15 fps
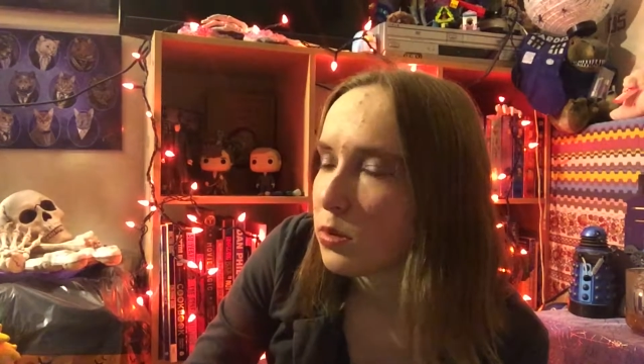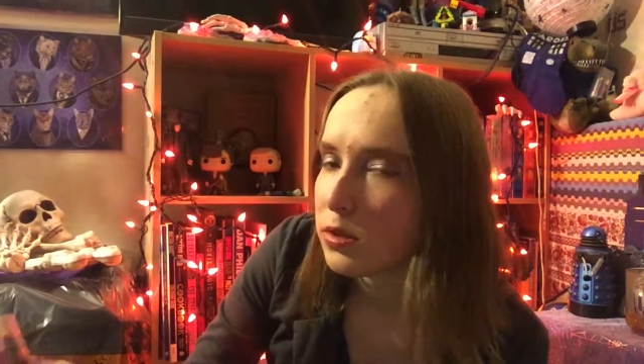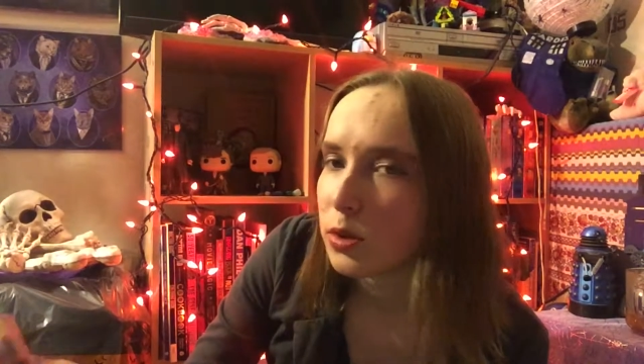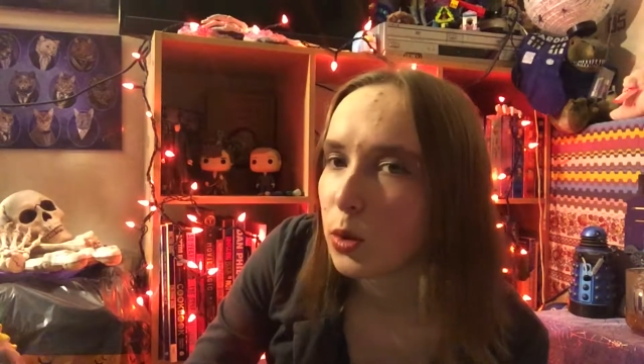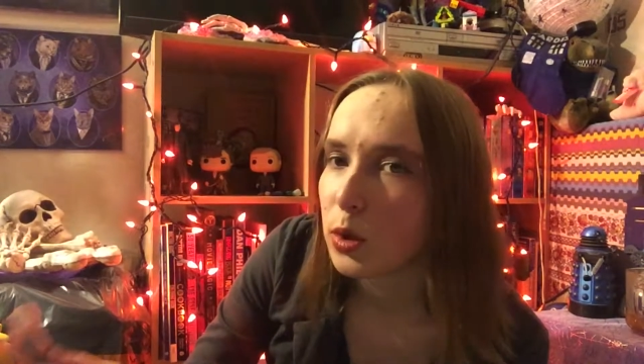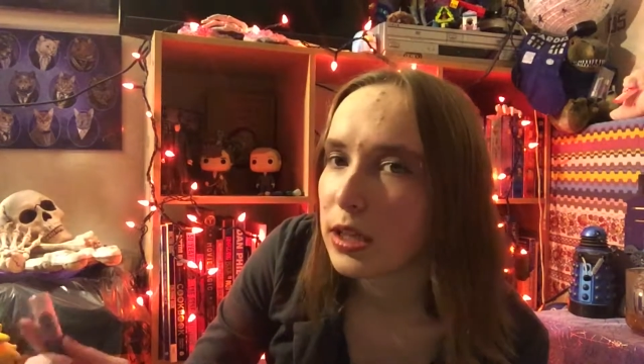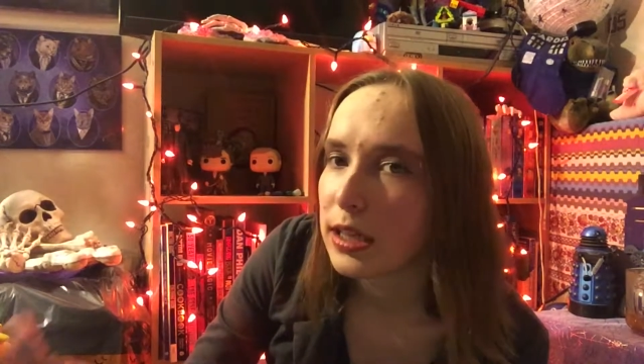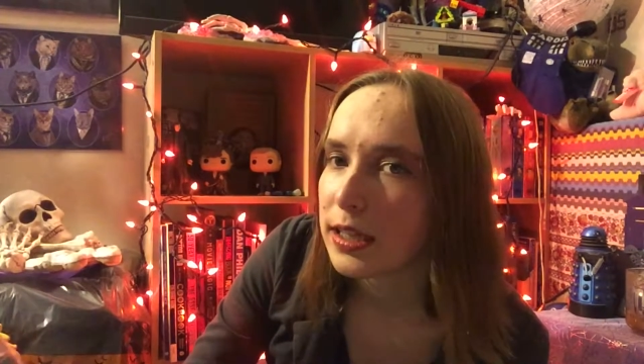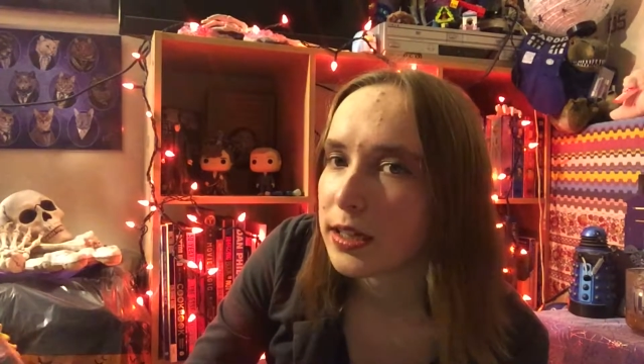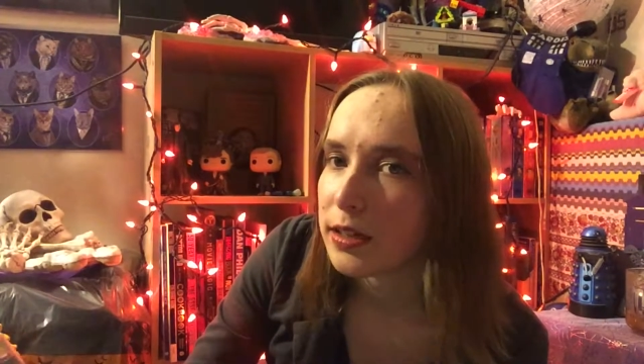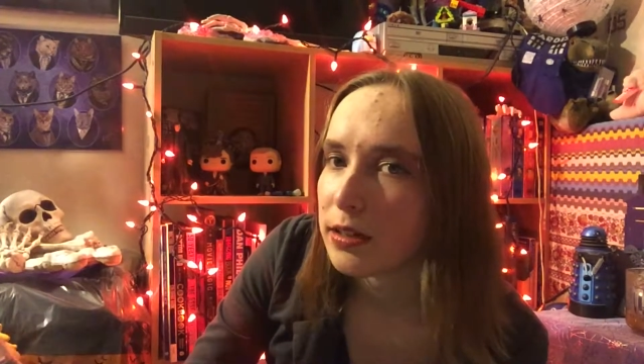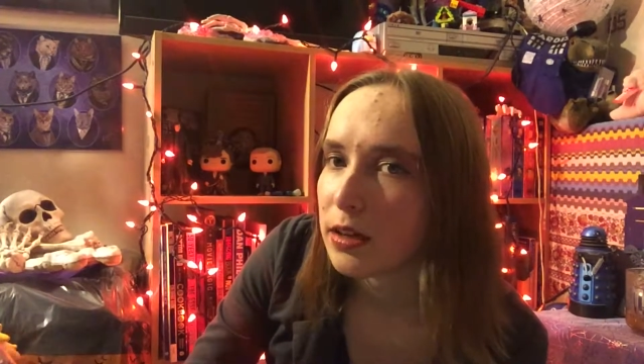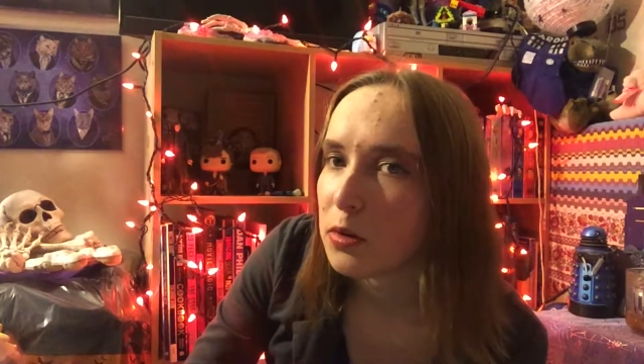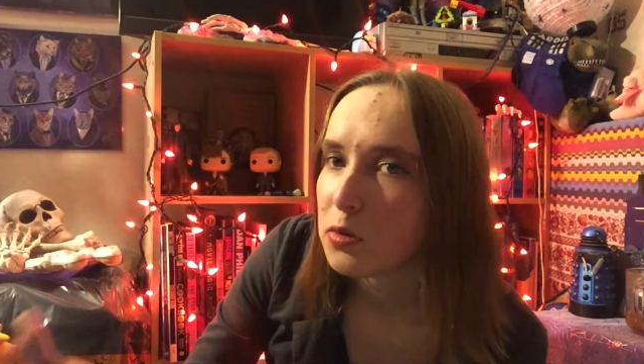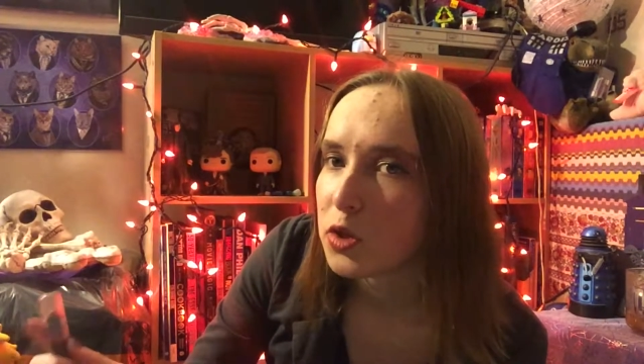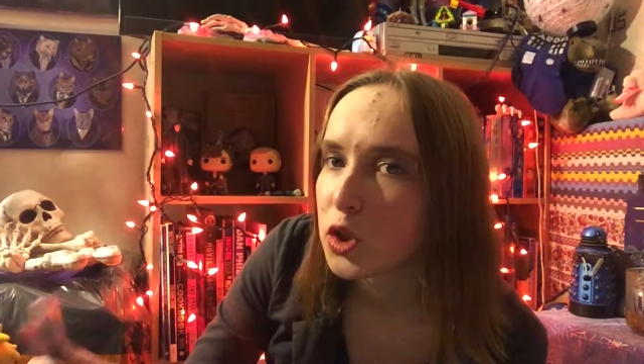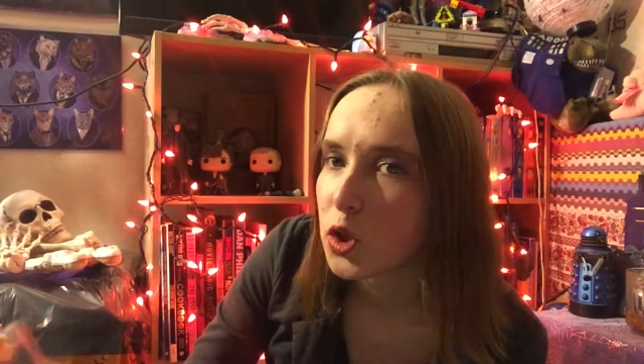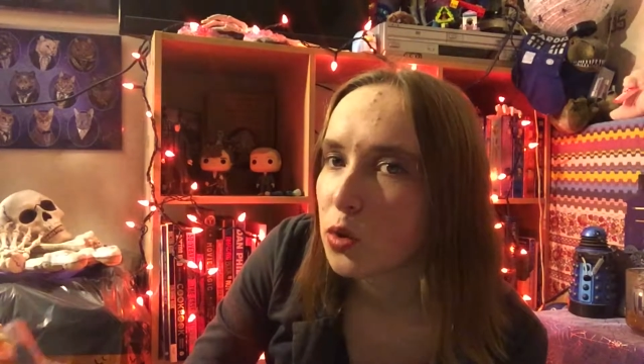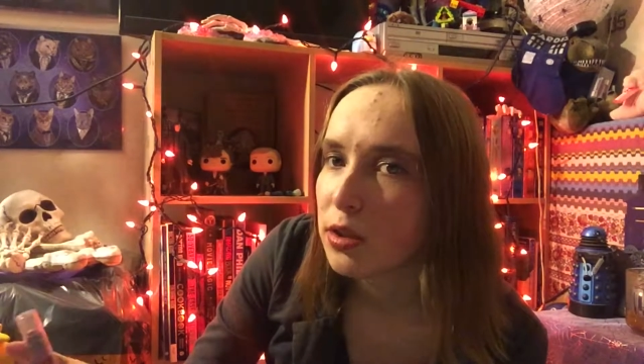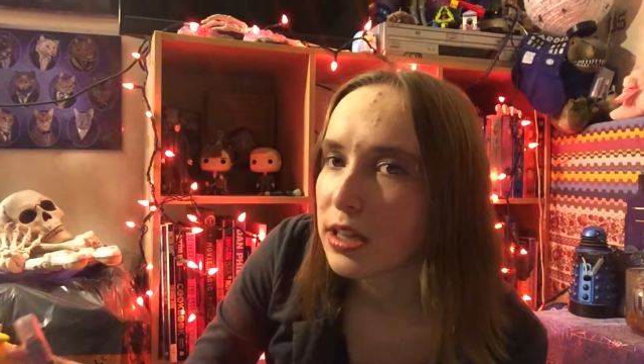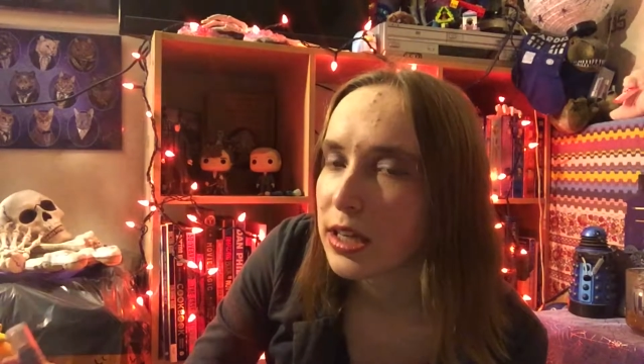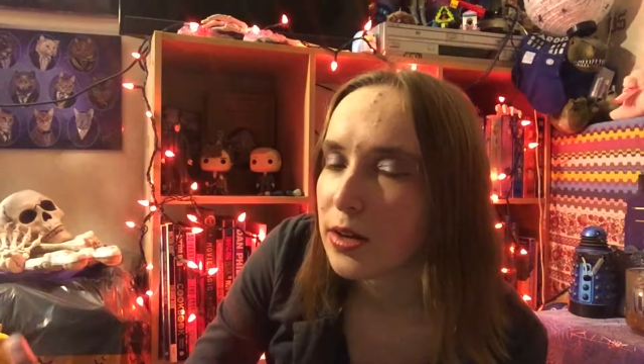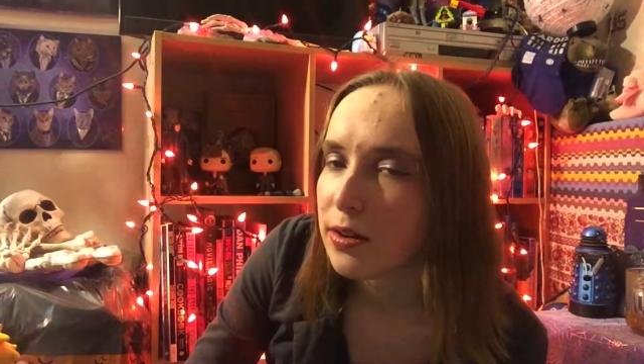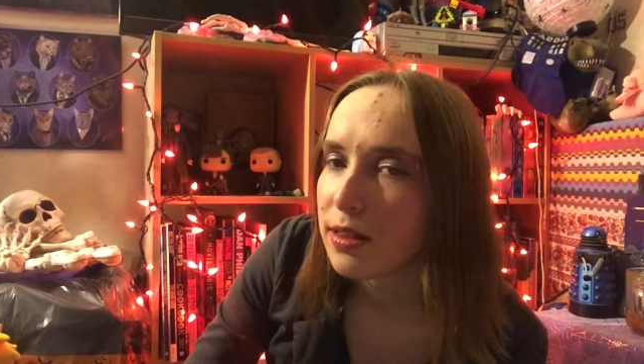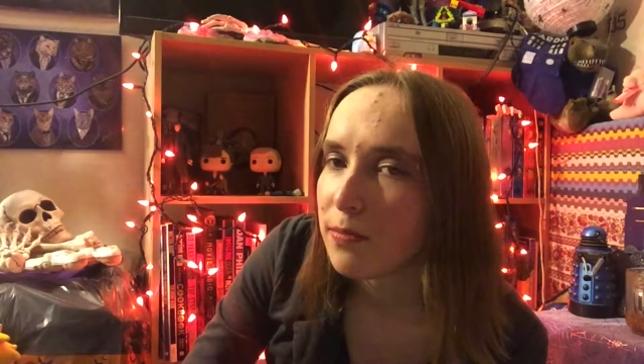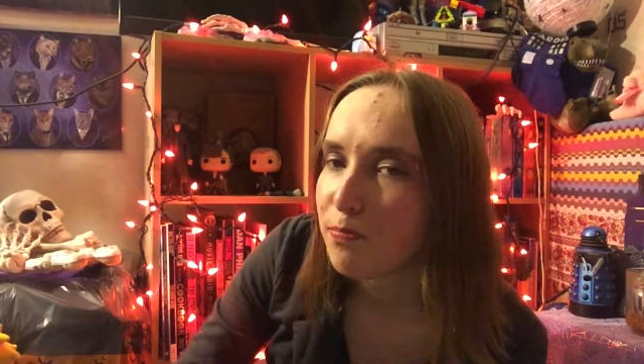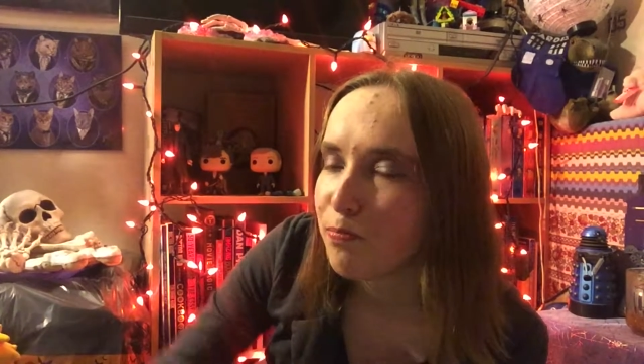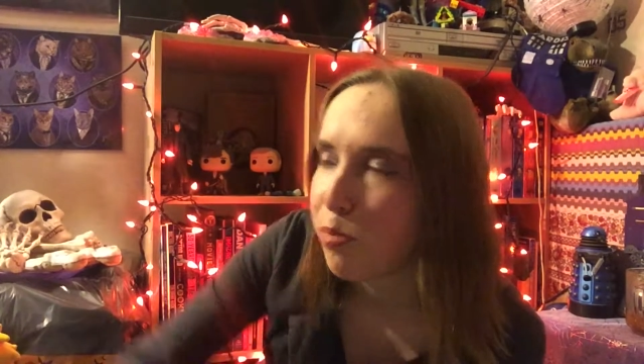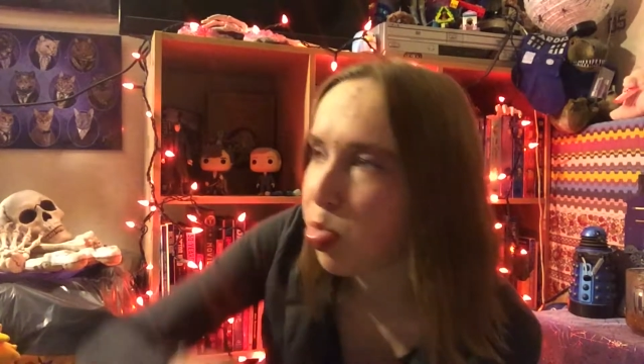so clear, and then